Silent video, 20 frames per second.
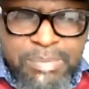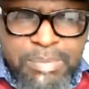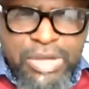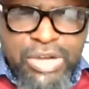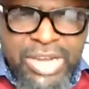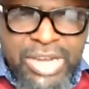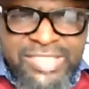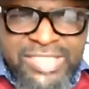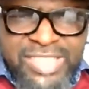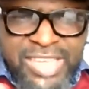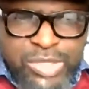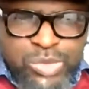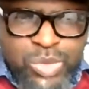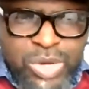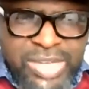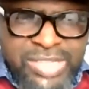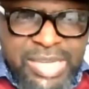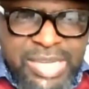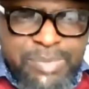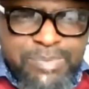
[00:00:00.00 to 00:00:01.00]
Because this
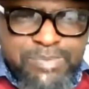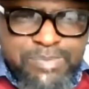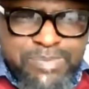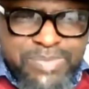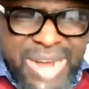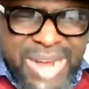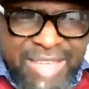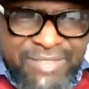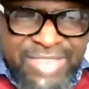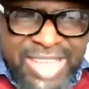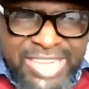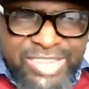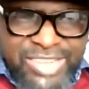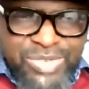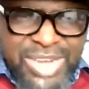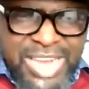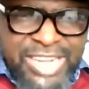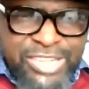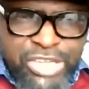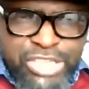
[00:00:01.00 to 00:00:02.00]
was a private
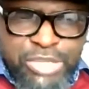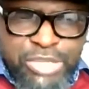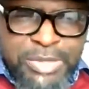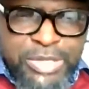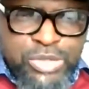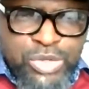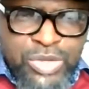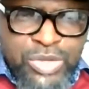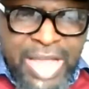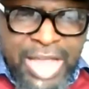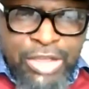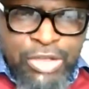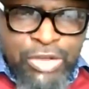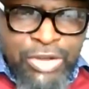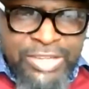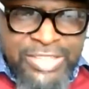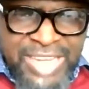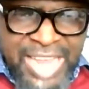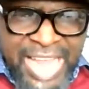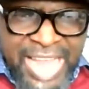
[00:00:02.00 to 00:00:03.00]
relationship between you and
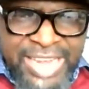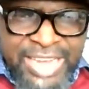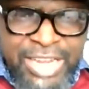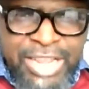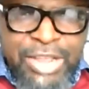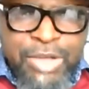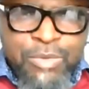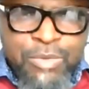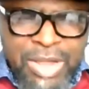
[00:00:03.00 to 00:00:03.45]
your child.